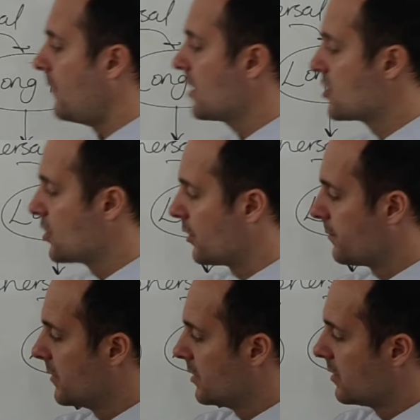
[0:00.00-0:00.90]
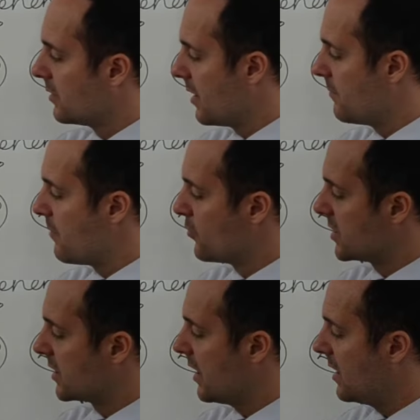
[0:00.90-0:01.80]
So memory
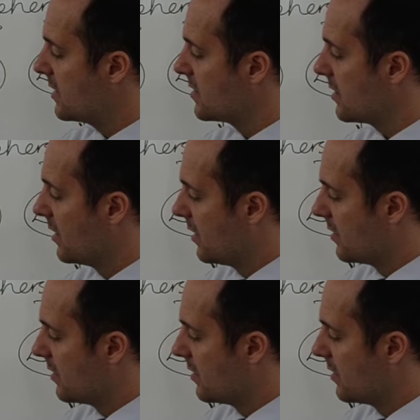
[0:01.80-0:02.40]
decays,